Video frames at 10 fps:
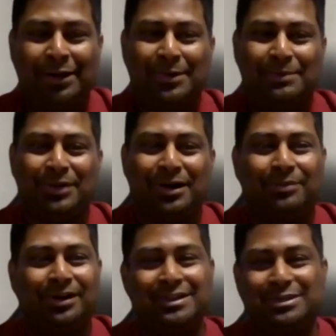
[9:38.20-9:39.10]

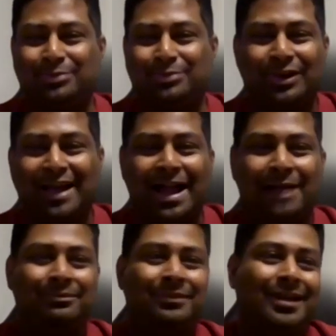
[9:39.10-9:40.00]
Purpose,
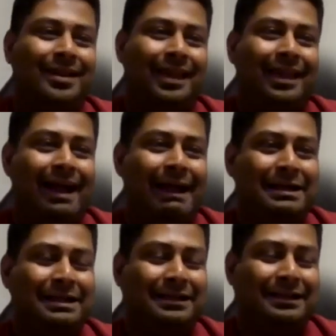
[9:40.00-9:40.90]
program, and
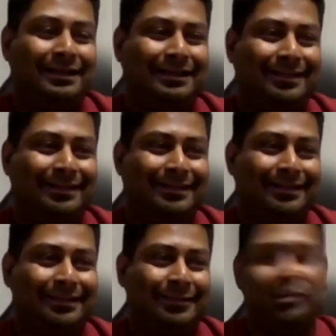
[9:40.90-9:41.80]

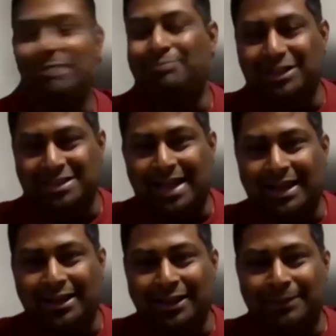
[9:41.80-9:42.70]
the
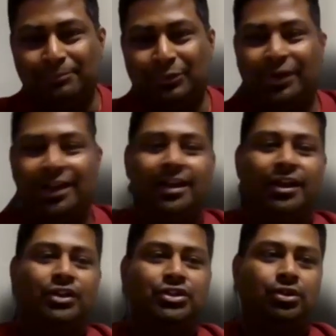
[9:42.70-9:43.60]
personality. Okay,
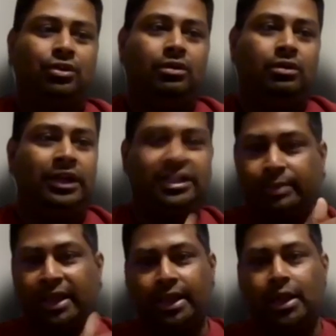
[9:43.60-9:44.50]
so let's break
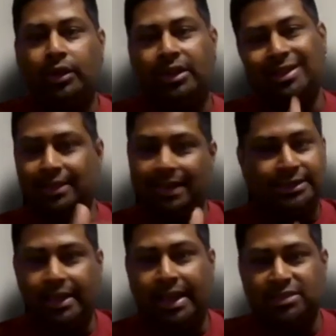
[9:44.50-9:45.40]
it down in that
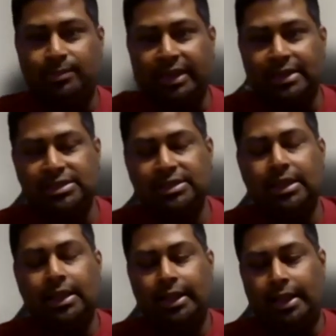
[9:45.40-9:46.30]
three aspects.
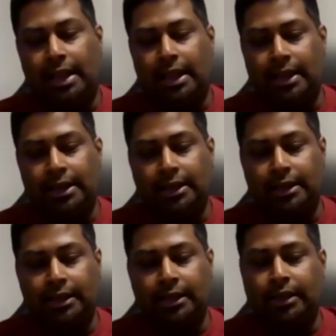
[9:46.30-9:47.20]
And
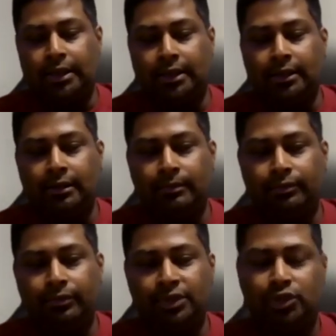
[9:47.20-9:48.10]

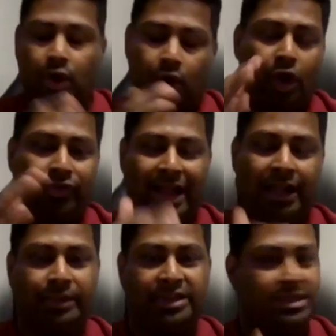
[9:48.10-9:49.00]
so on that
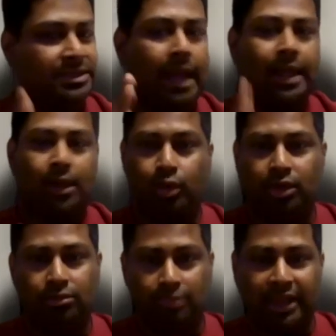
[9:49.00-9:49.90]
basis, I wrote
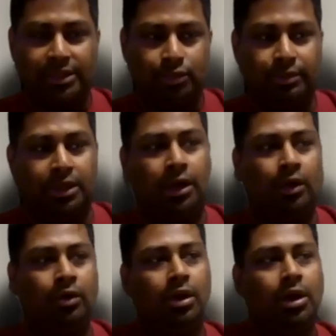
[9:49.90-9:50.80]
my SOP.
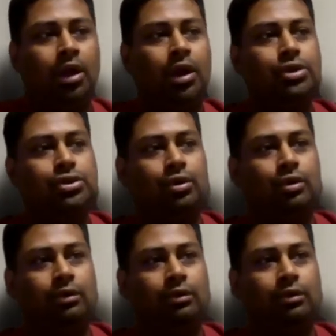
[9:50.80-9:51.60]
Now, so